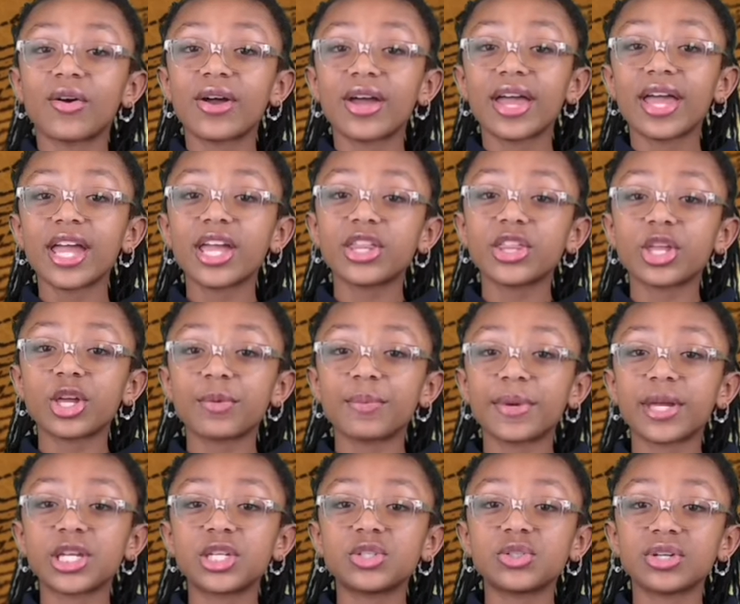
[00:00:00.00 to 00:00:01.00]
Hey there,
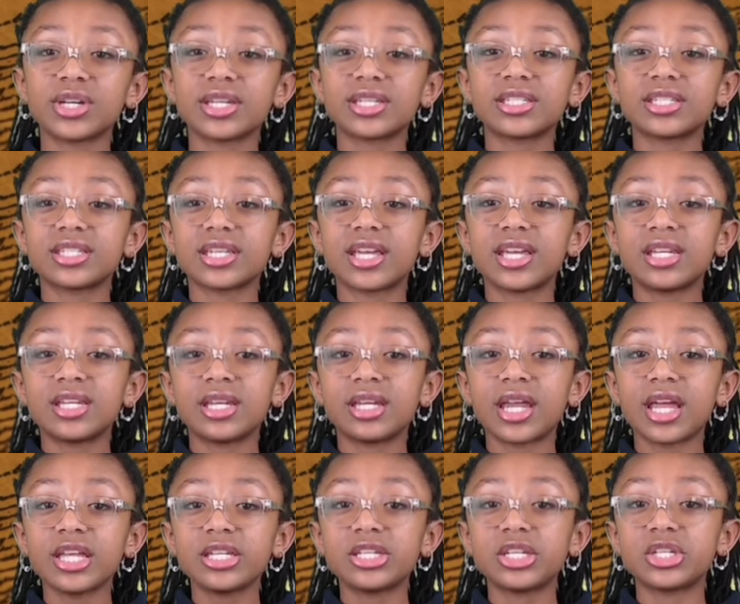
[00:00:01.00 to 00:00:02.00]
Patriots. In
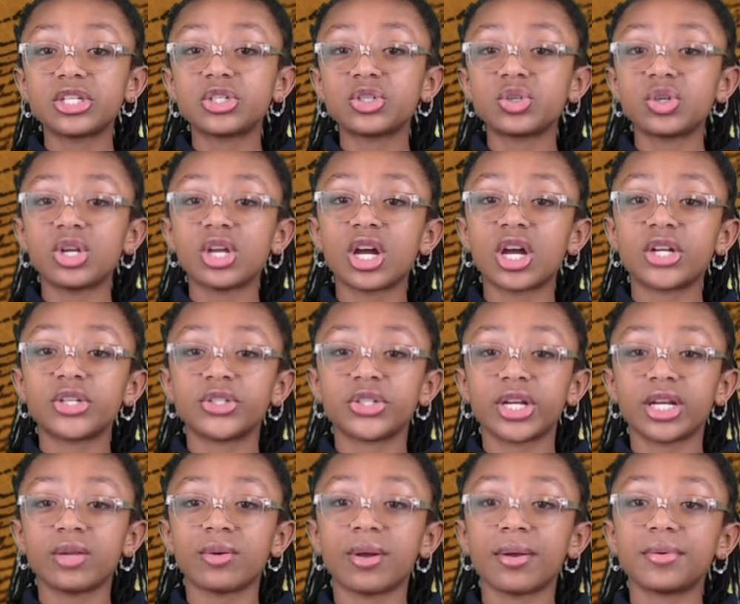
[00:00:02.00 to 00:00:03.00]
today's history, on
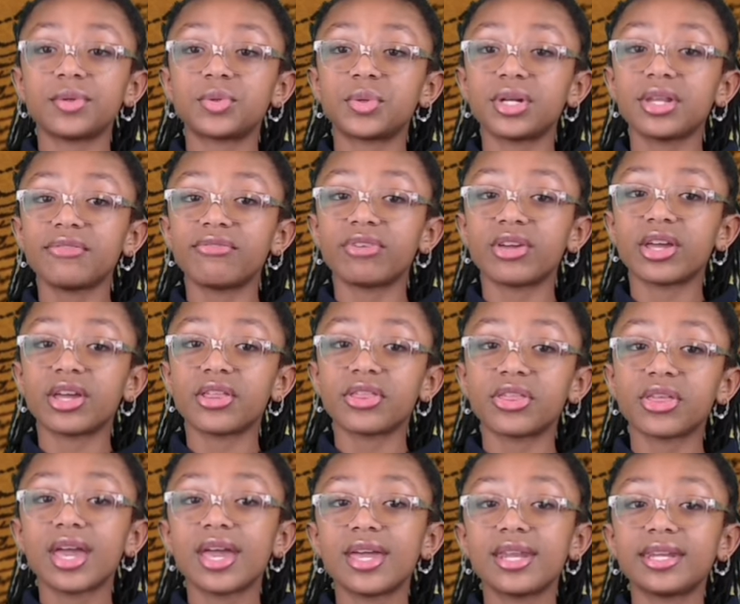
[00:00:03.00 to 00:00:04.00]
January 25th,
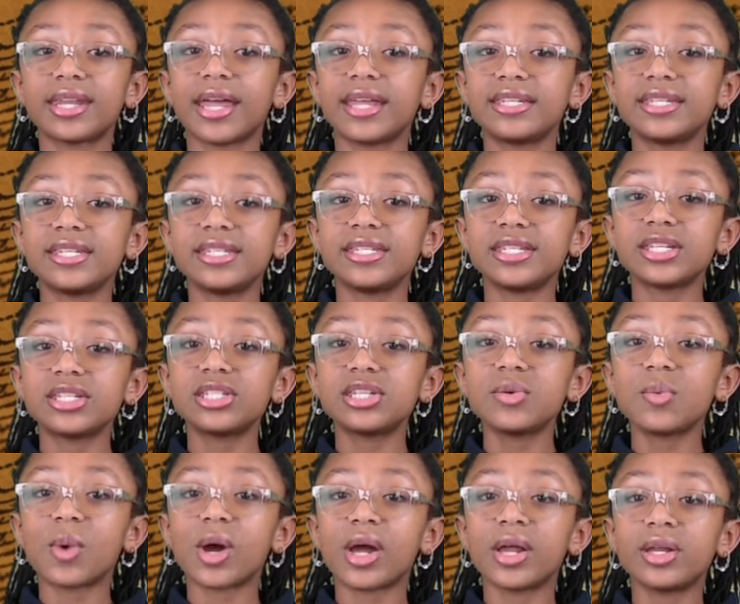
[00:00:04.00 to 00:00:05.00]

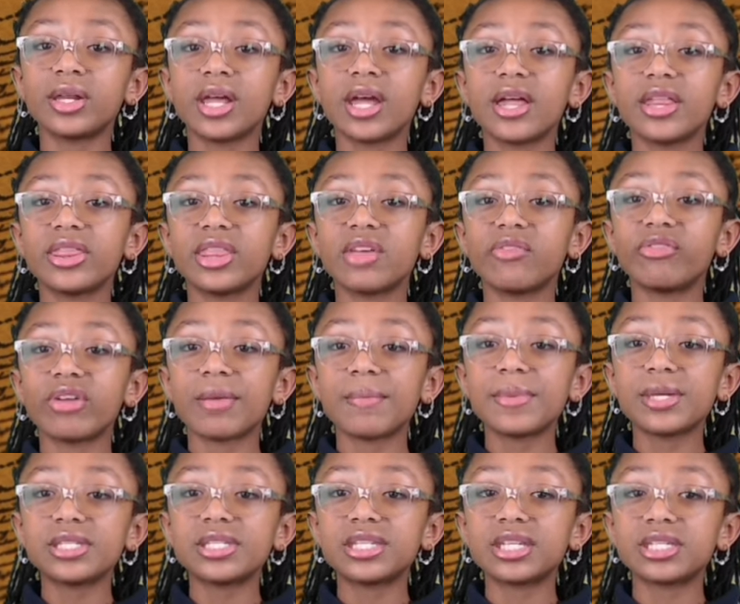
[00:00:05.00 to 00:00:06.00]
1961, the
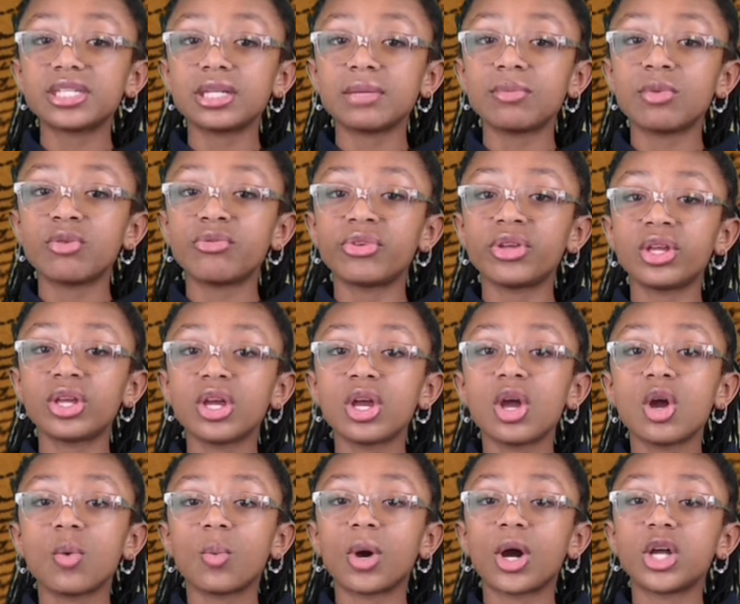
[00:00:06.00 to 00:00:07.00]
famous Disney movie
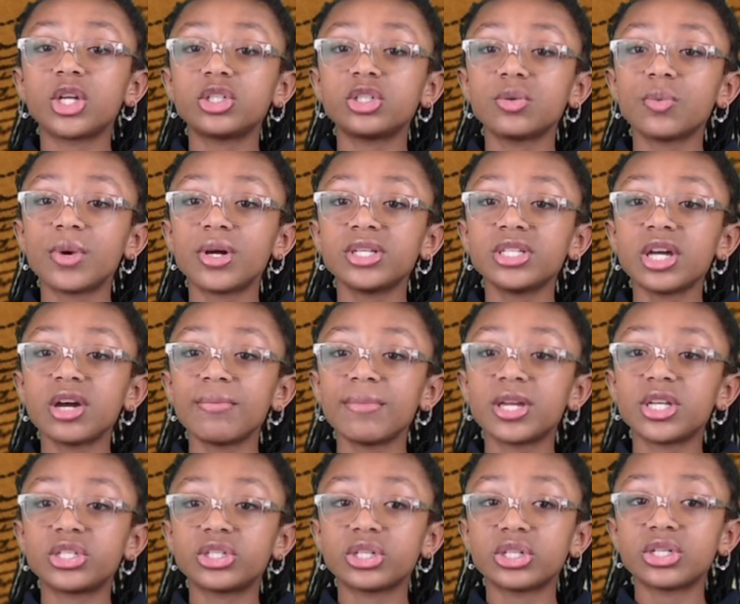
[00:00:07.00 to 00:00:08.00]
101
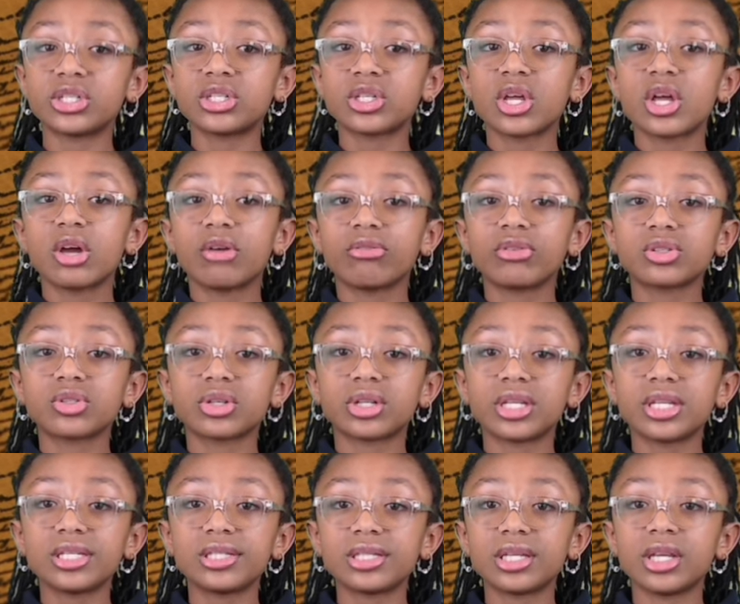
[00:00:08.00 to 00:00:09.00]
Dalmatians was
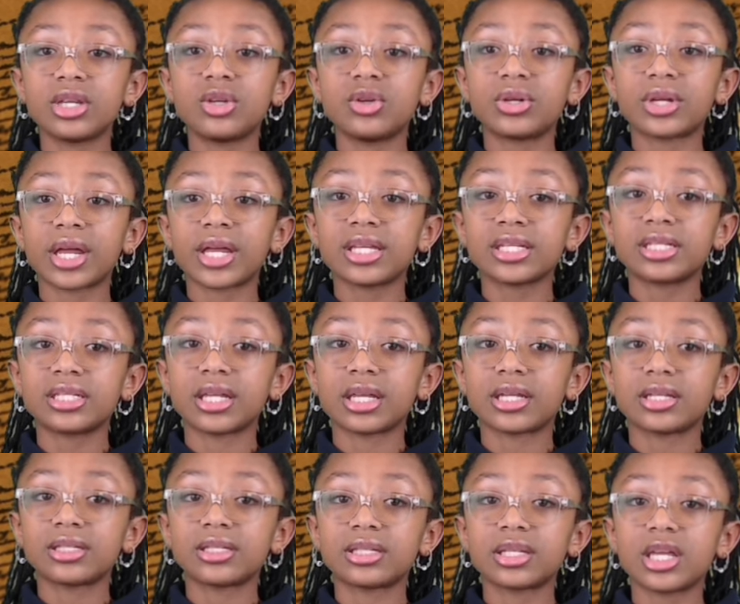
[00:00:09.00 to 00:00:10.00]
released in the United
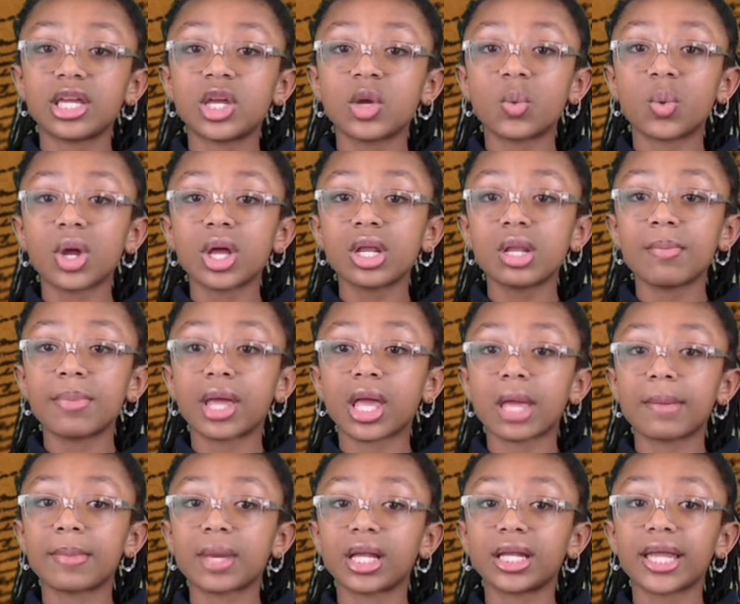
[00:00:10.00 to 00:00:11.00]
States and quickly
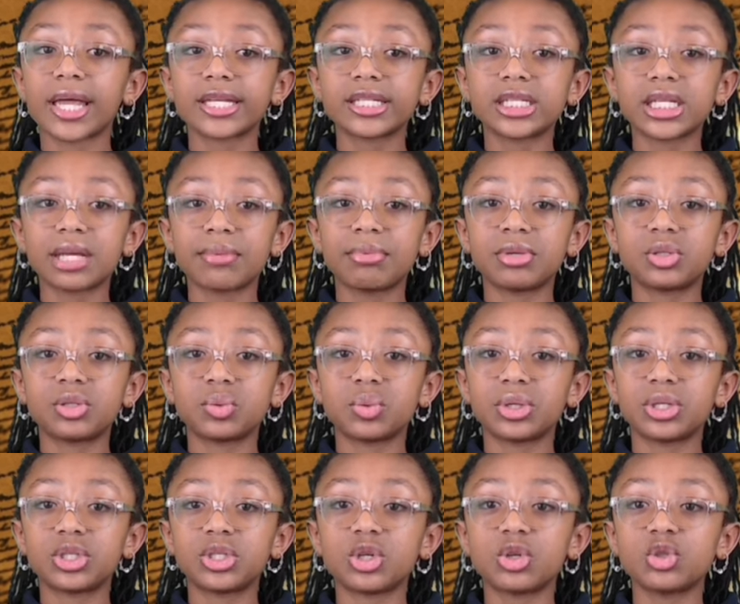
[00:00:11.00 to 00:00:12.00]
became a classic
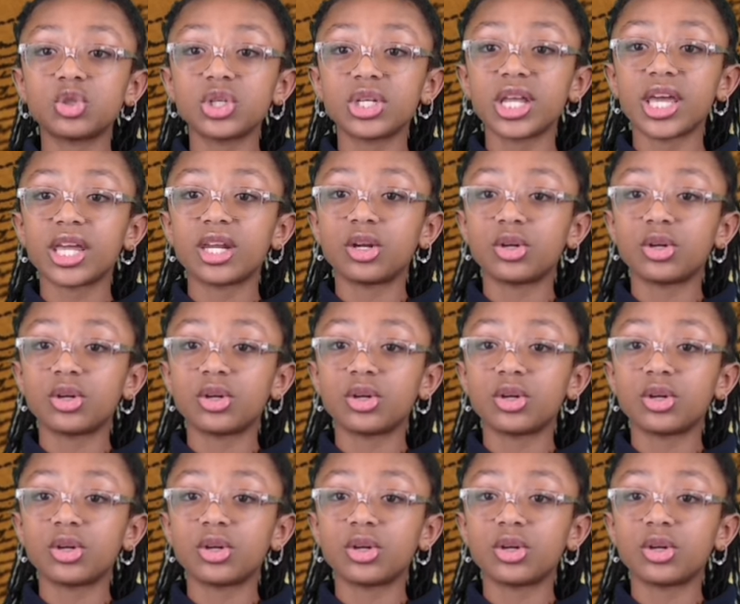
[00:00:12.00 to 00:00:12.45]
between children and